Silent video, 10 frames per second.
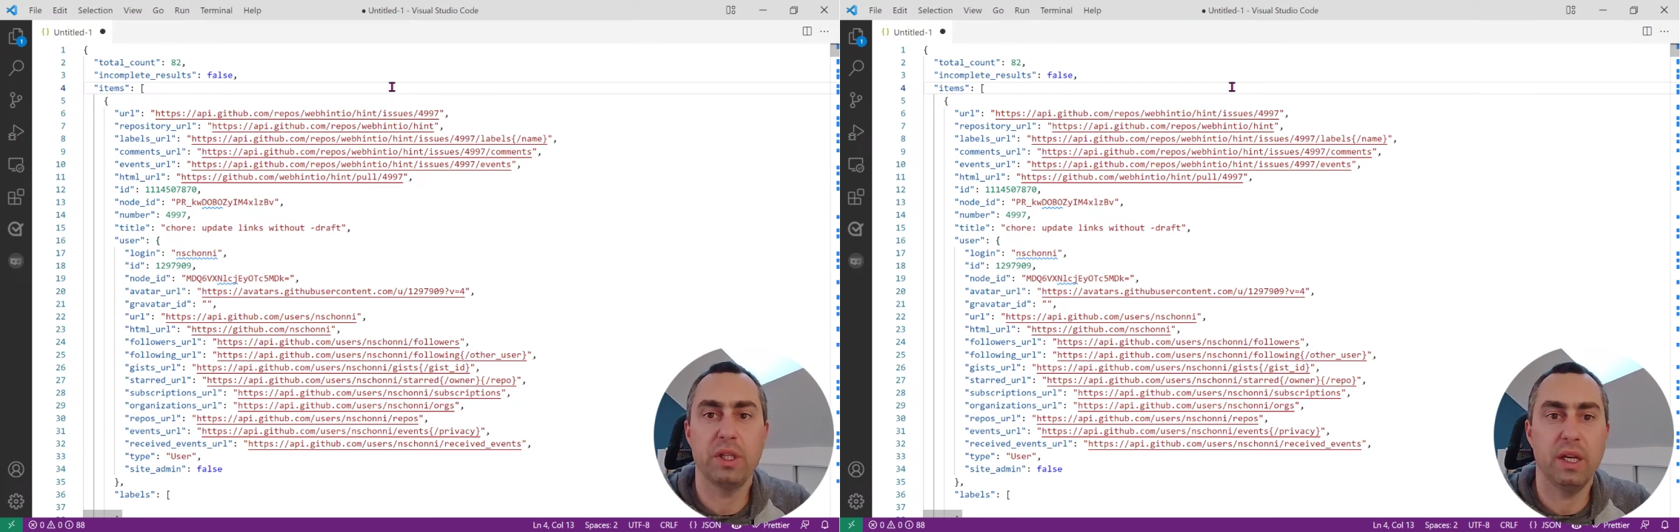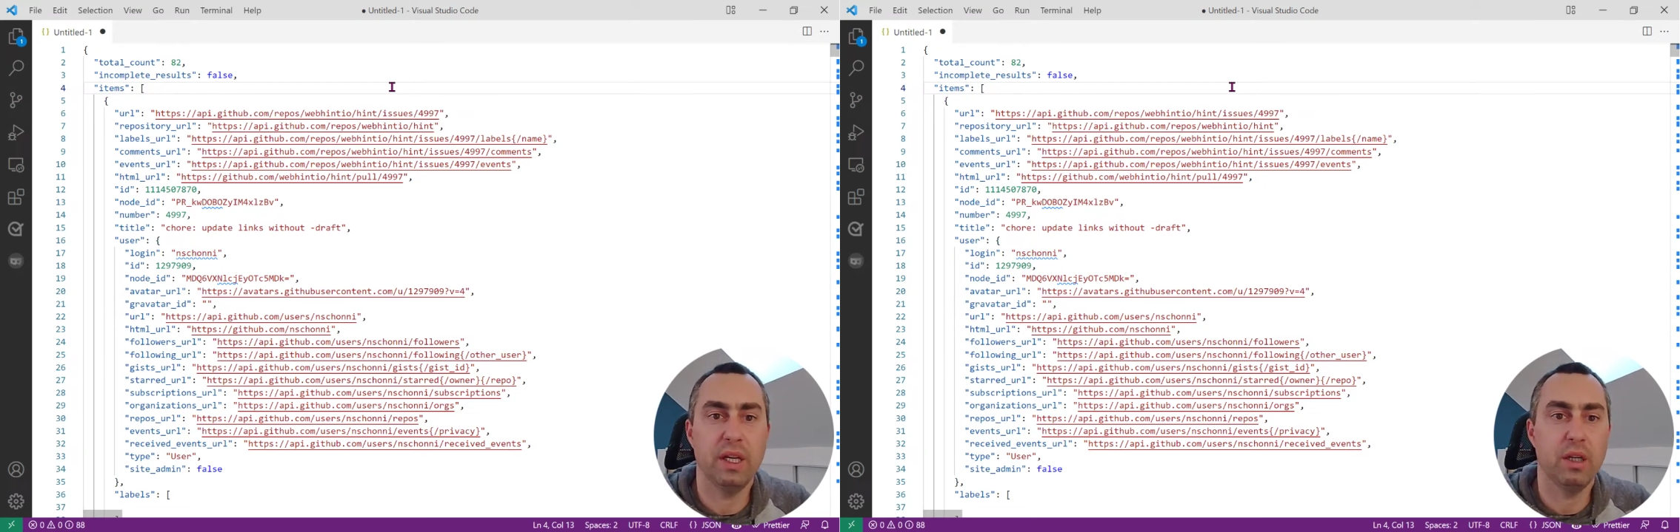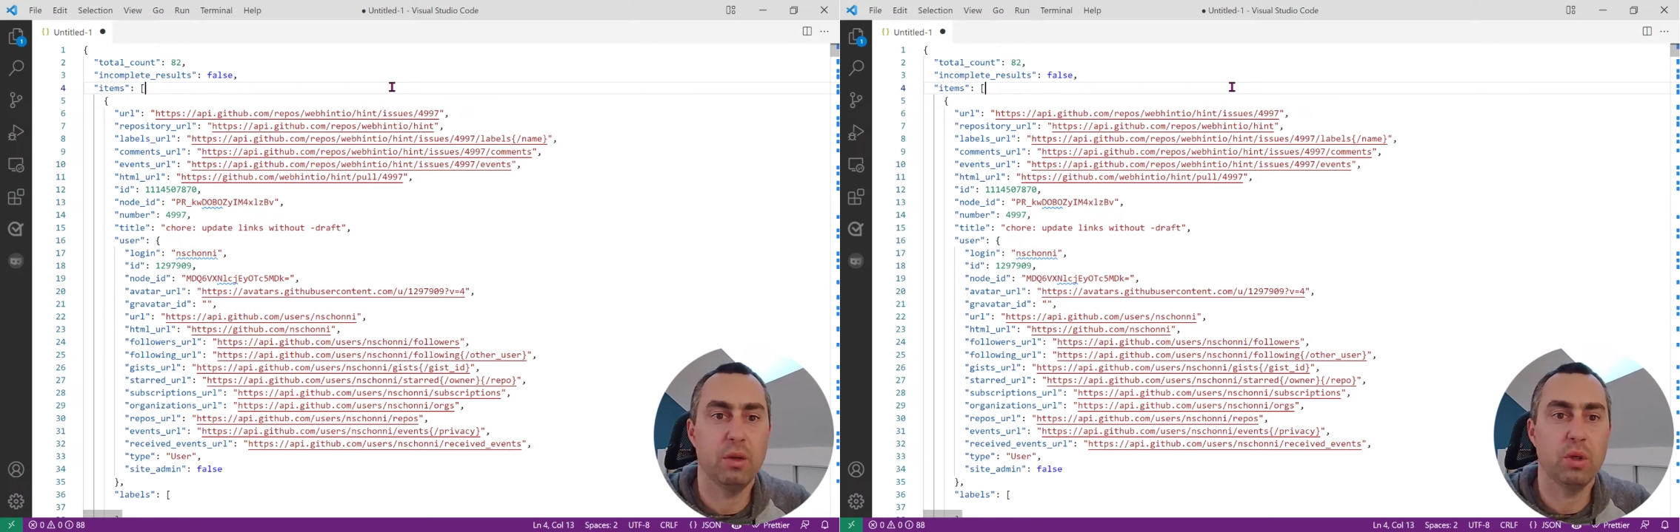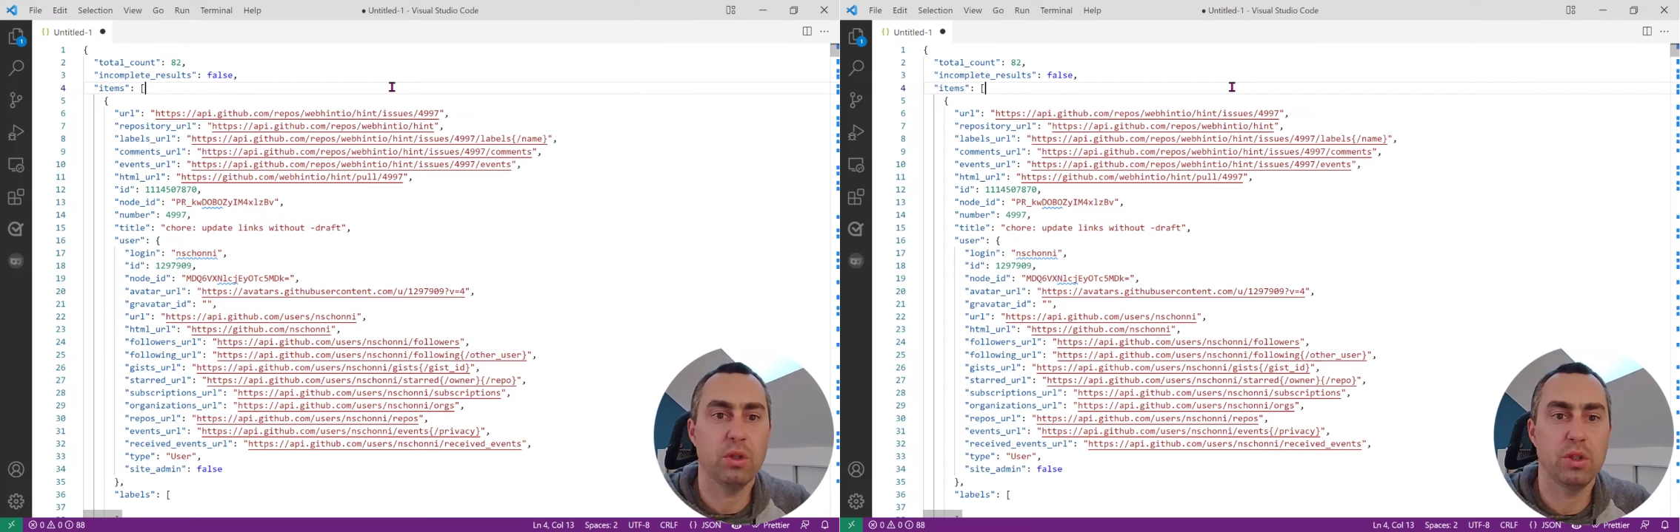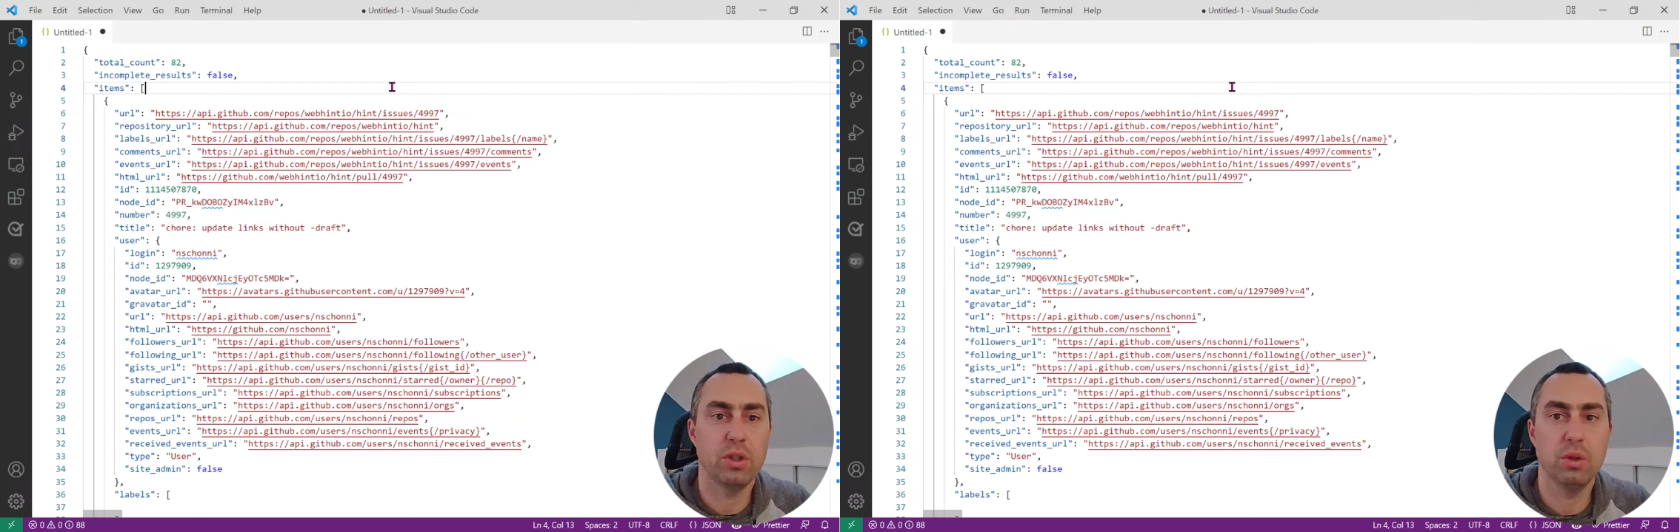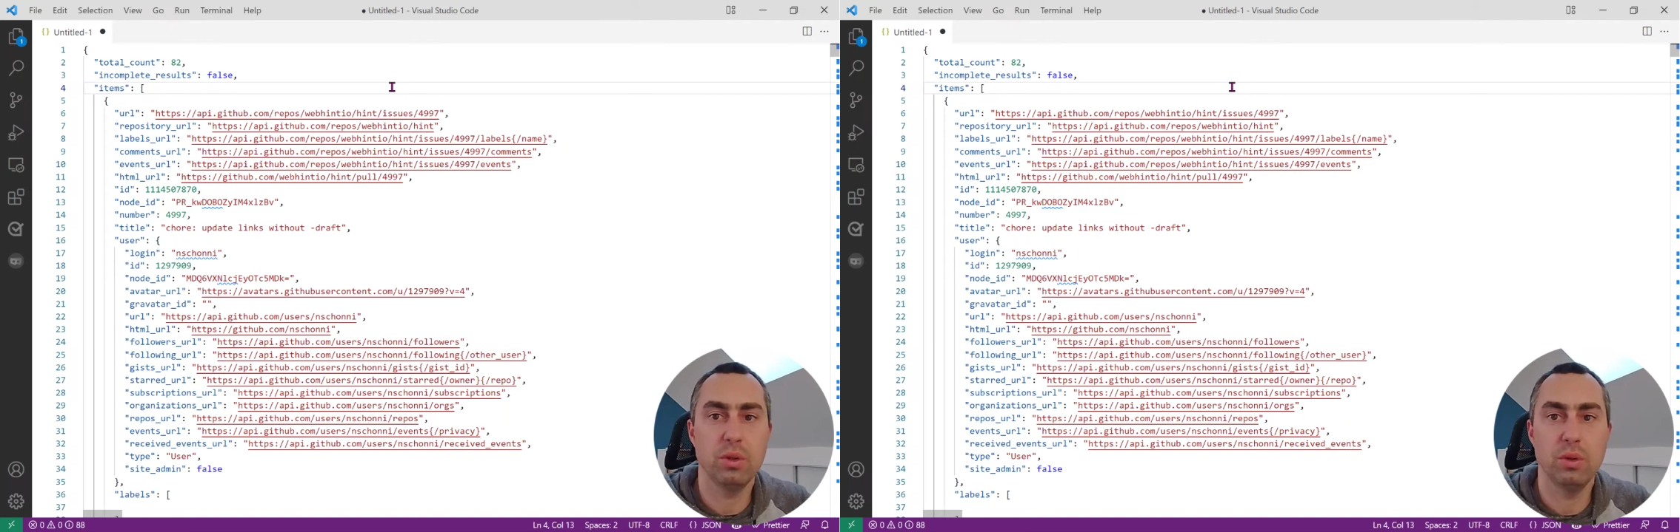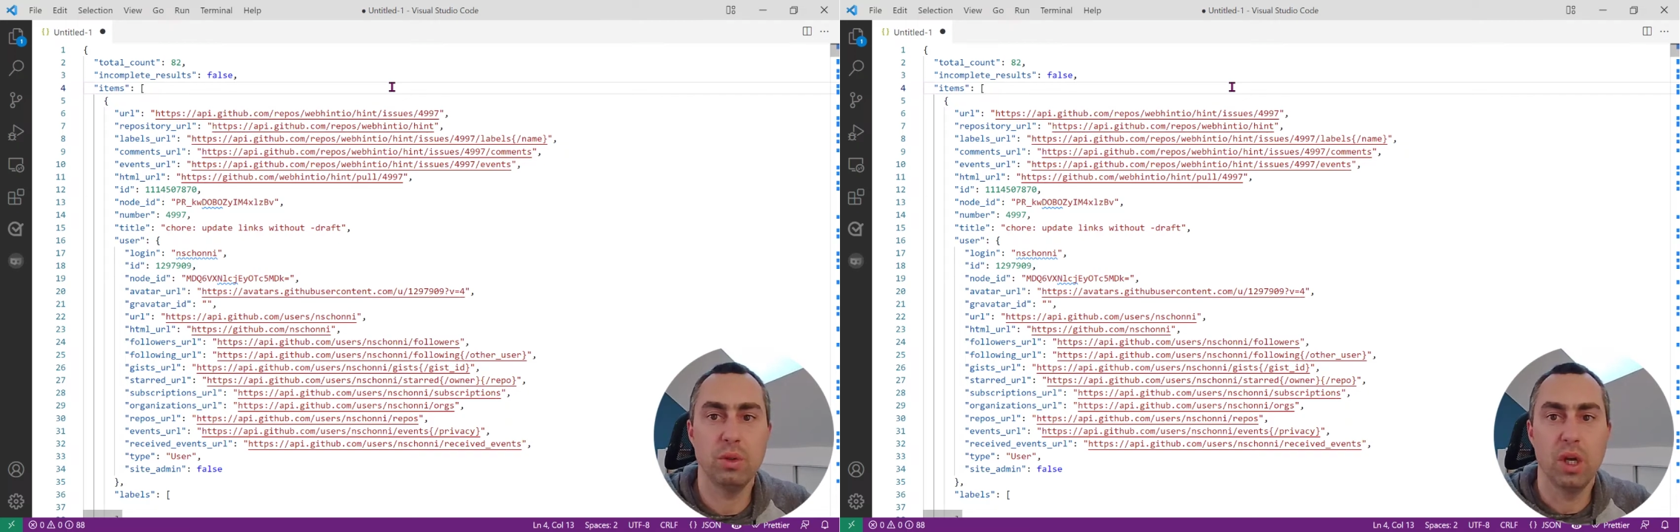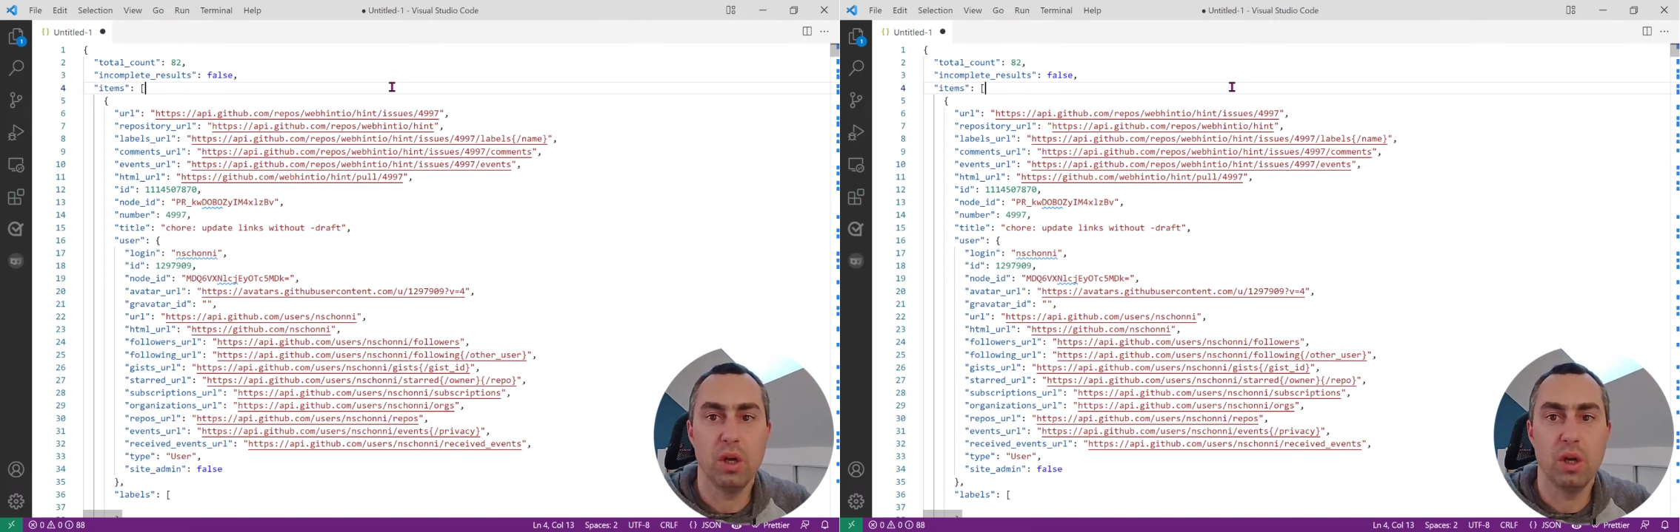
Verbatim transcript: and I want to